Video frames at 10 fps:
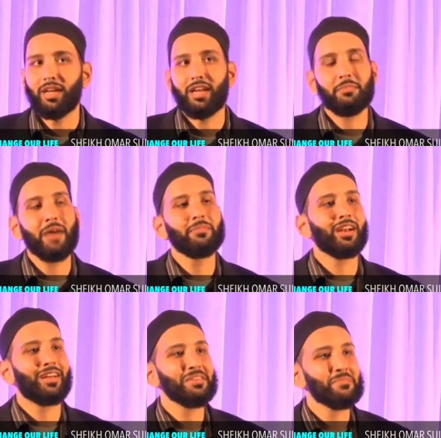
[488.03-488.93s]
Imam al
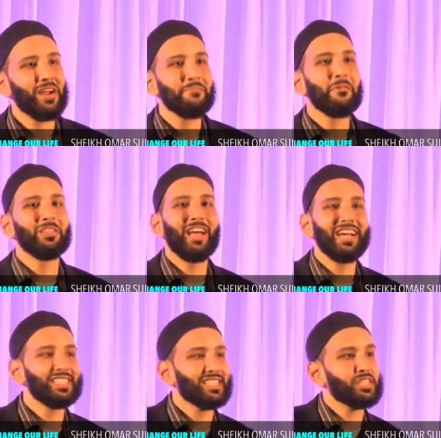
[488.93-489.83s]
Qayyim rahimahullah,
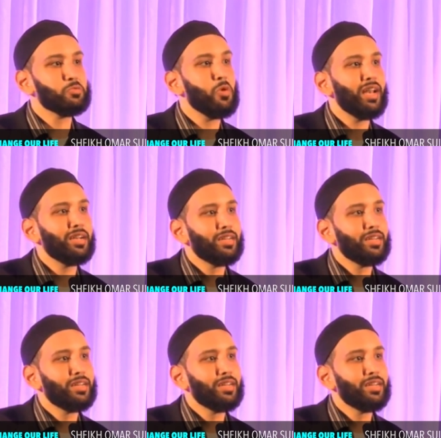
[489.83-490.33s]
he says what?